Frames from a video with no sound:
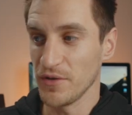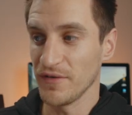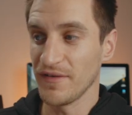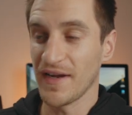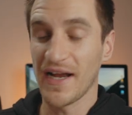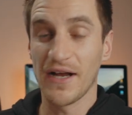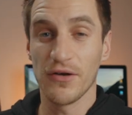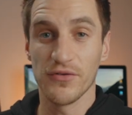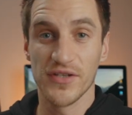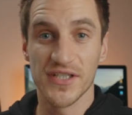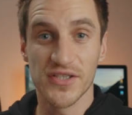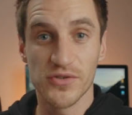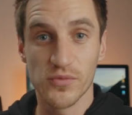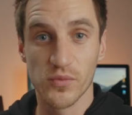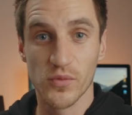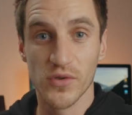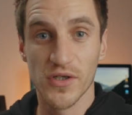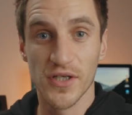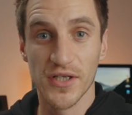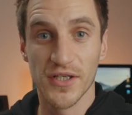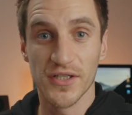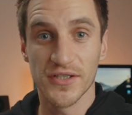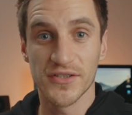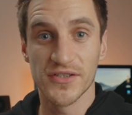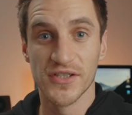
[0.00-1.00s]
of how this
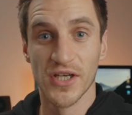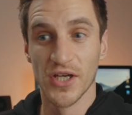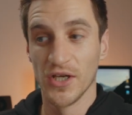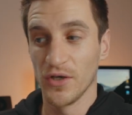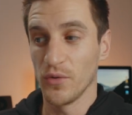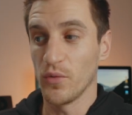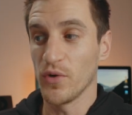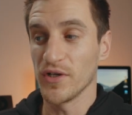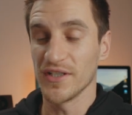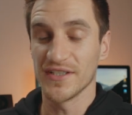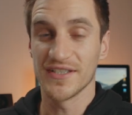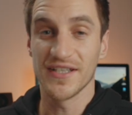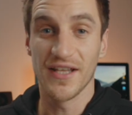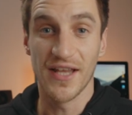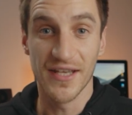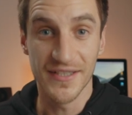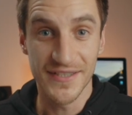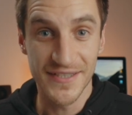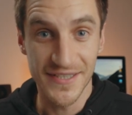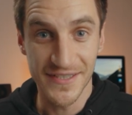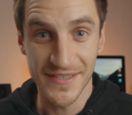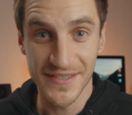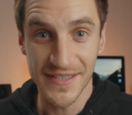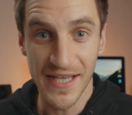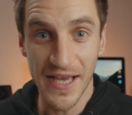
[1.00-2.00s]
works, what it's like
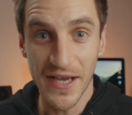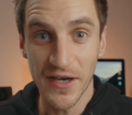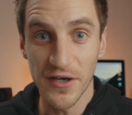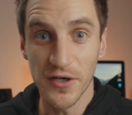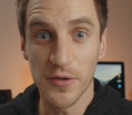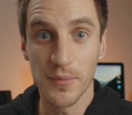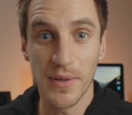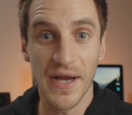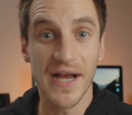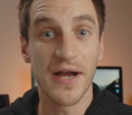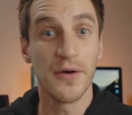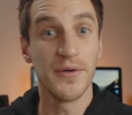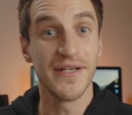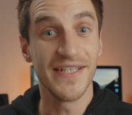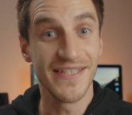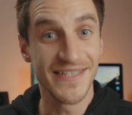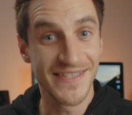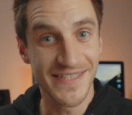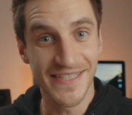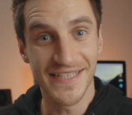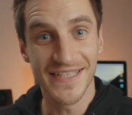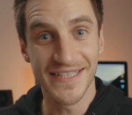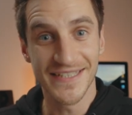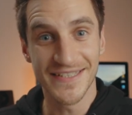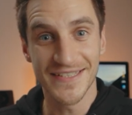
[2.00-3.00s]
to set up, how
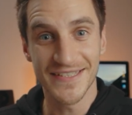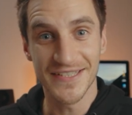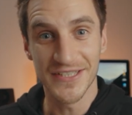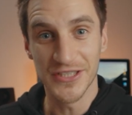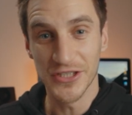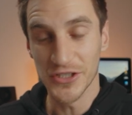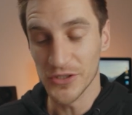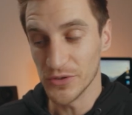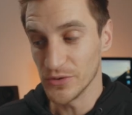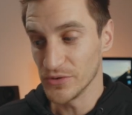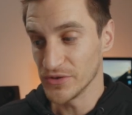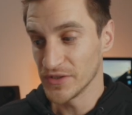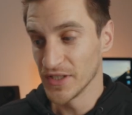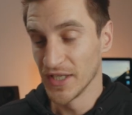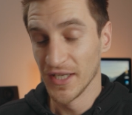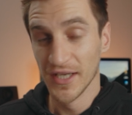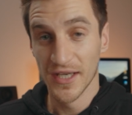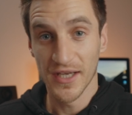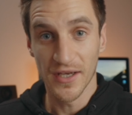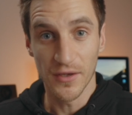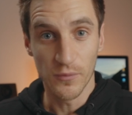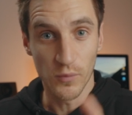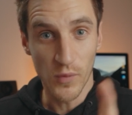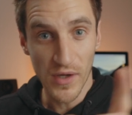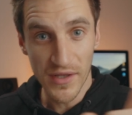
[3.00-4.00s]
easy it is to use,
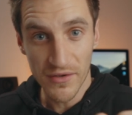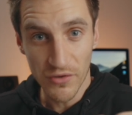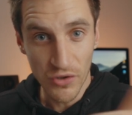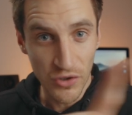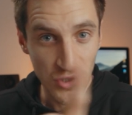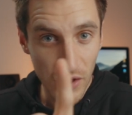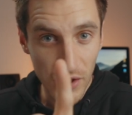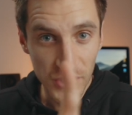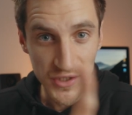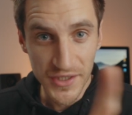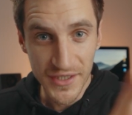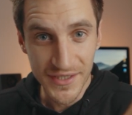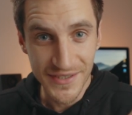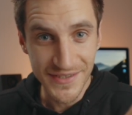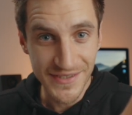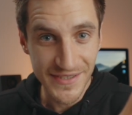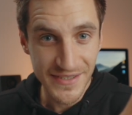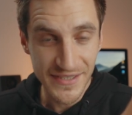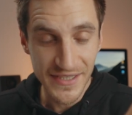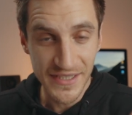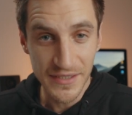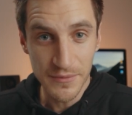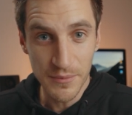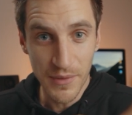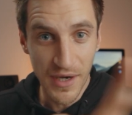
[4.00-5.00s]
and whether or not you can
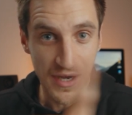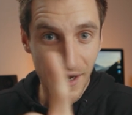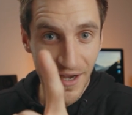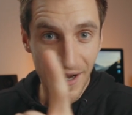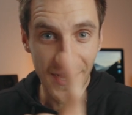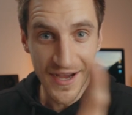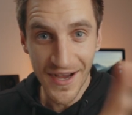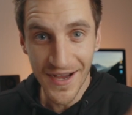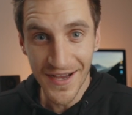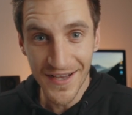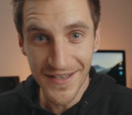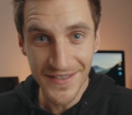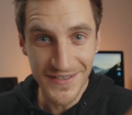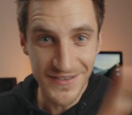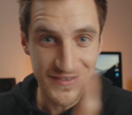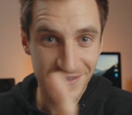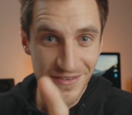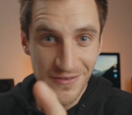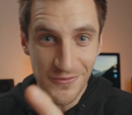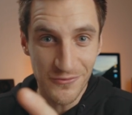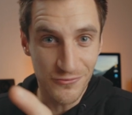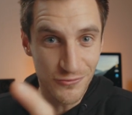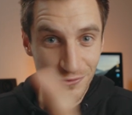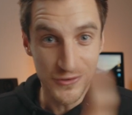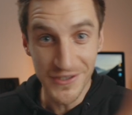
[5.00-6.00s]
see my
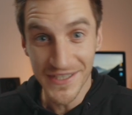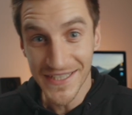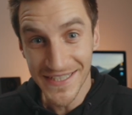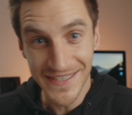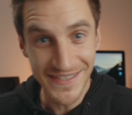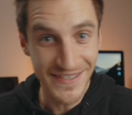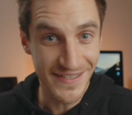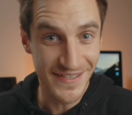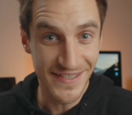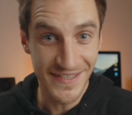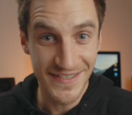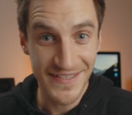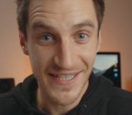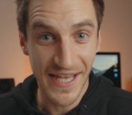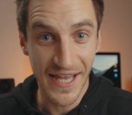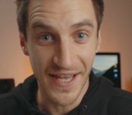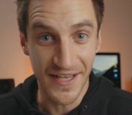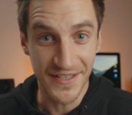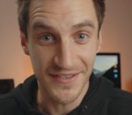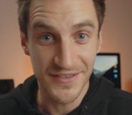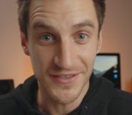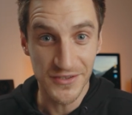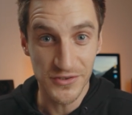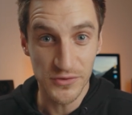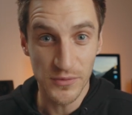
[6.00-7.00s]
eyes reading the
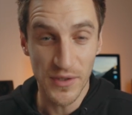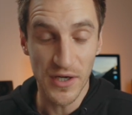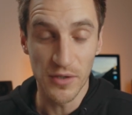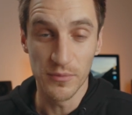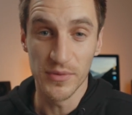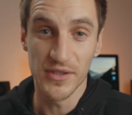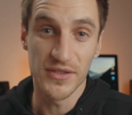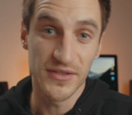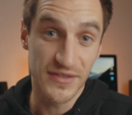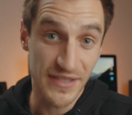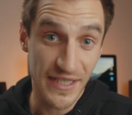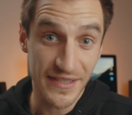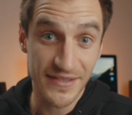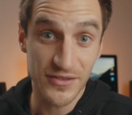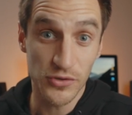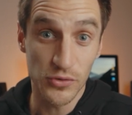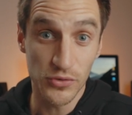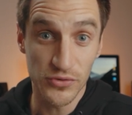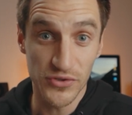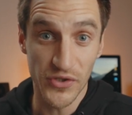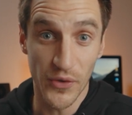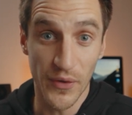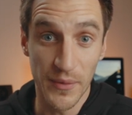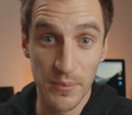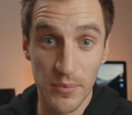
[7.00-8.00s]
text as well, because that's
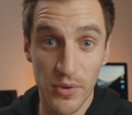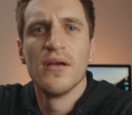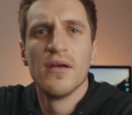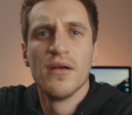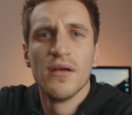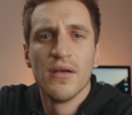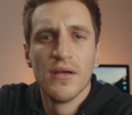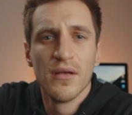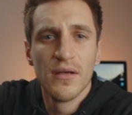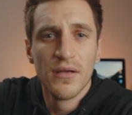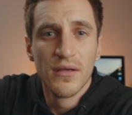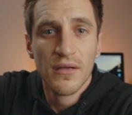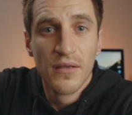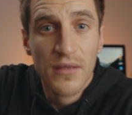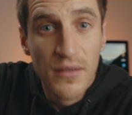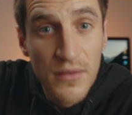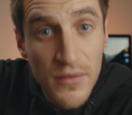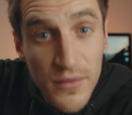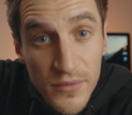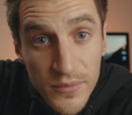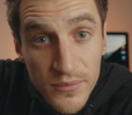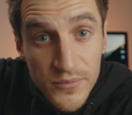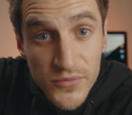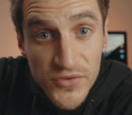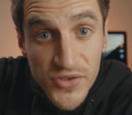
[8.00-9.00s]
also important.
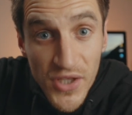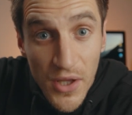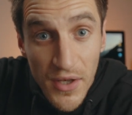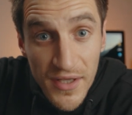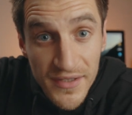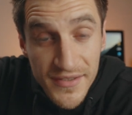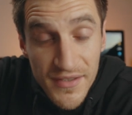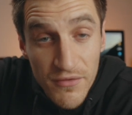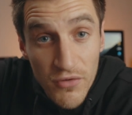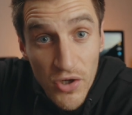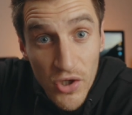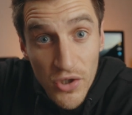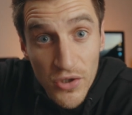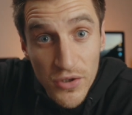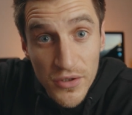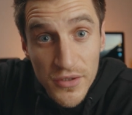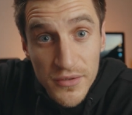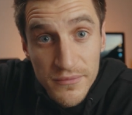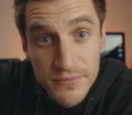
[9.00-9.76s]
So let's have a look.